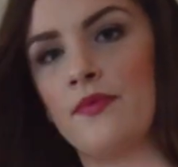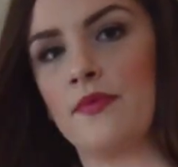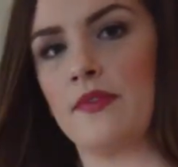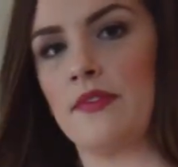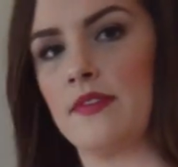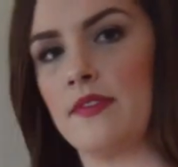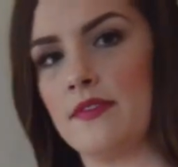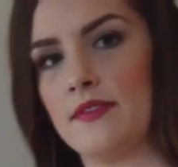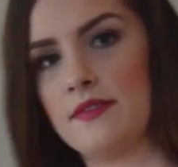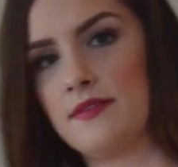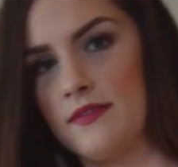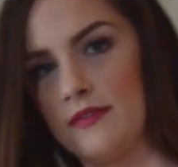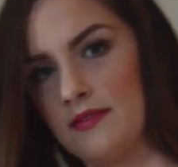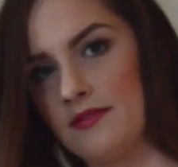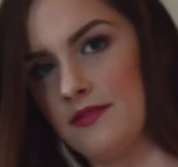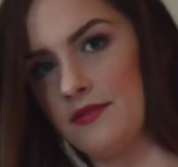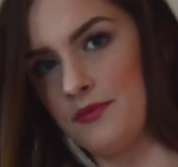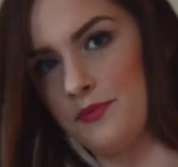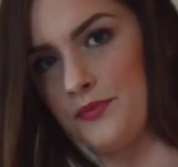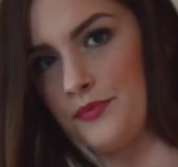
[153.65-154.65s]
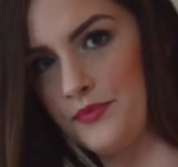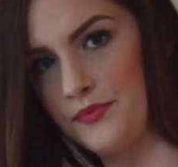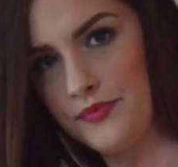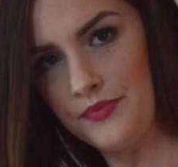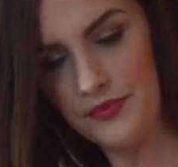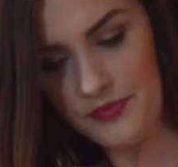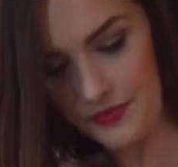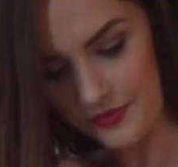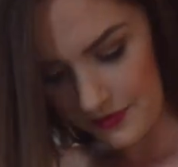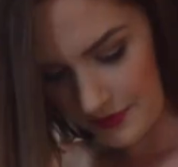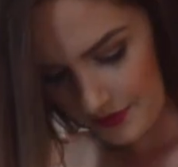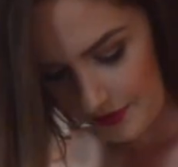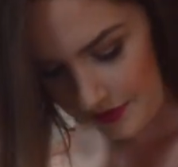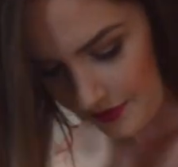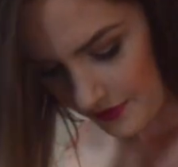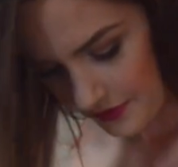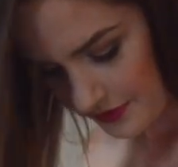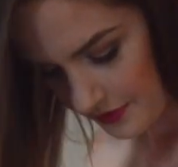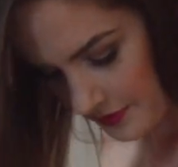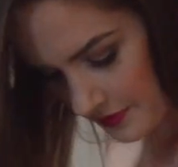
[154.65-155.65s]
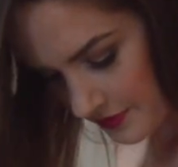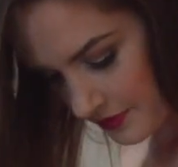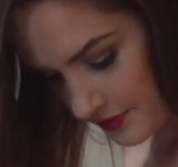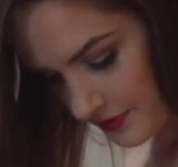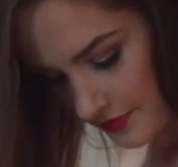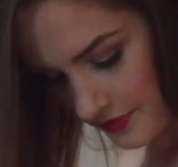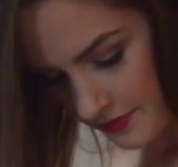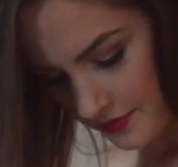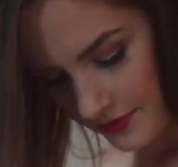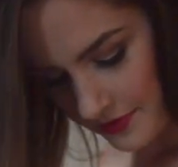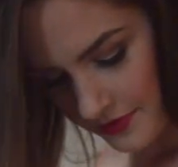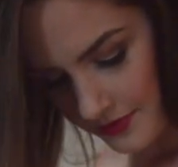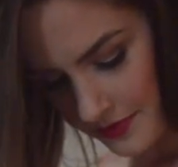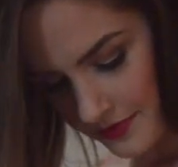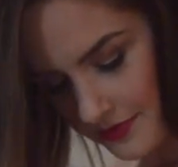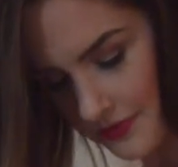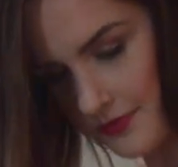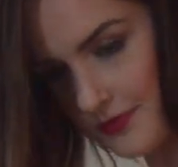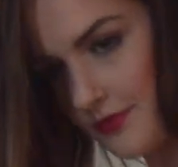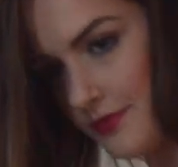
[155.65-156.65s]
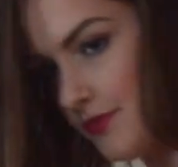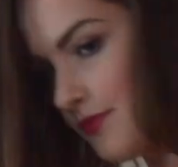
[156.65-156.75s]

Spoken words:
very stretchy, which I can go with